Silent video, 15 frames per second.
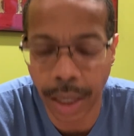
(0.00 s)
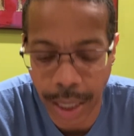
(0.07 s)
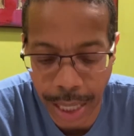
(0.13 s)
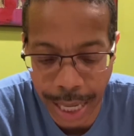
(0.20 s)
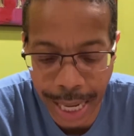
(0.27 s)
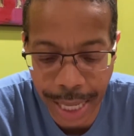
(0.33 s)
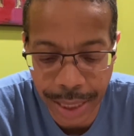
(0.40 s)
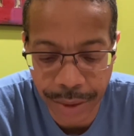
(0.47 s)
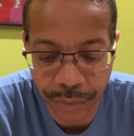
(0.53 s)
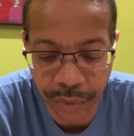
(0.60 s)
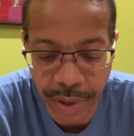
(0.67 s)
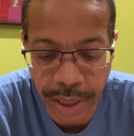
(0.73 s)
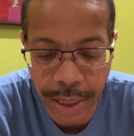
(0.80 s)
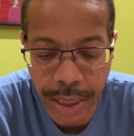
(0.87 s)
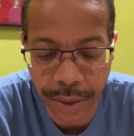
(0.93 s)
I
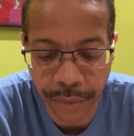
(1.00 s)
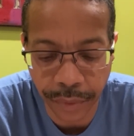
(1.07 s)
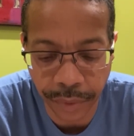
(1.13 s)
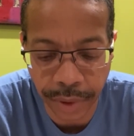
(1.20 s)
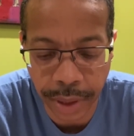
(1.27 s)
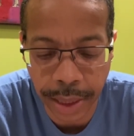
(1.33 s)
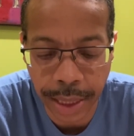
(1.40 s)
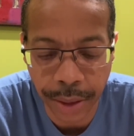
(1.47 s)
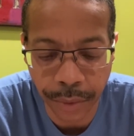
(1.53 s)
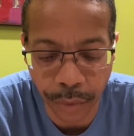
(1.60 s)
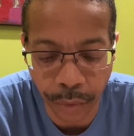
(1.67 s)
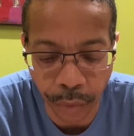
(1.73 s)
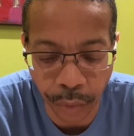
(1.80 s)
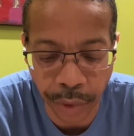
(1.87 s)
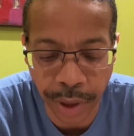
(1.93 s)
really, really,
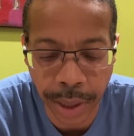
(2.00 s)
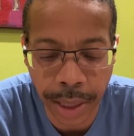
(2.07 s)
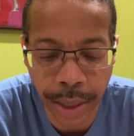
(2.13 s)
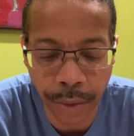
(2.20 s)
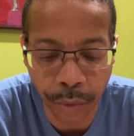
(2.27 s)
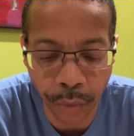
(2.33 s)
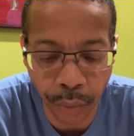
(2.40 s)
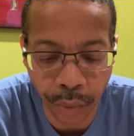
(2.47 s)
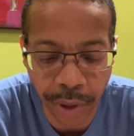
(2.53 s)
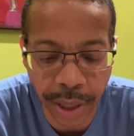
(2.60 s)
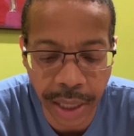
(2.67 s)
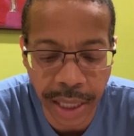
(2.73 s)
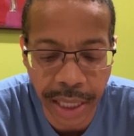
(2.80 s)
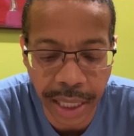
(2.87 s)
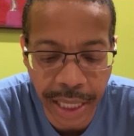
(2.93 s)
really,
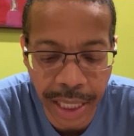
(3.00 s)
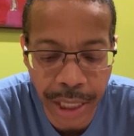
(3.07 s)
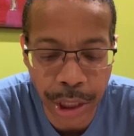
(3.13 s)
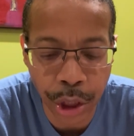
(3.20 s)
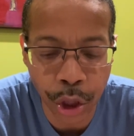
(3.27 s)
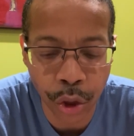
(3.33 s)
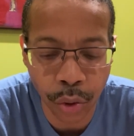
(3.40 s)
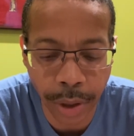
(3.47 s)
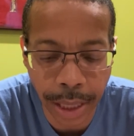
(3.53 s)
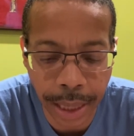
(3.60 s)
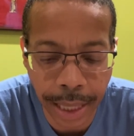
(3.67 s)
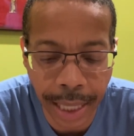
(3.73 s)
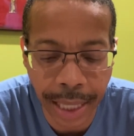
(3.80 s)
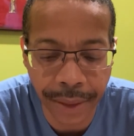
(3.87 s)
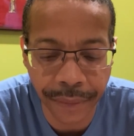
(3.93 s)
really enjoy
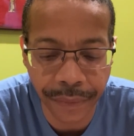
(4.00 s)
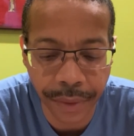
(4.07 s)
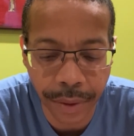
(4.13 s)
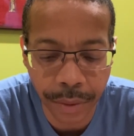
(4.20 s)
life.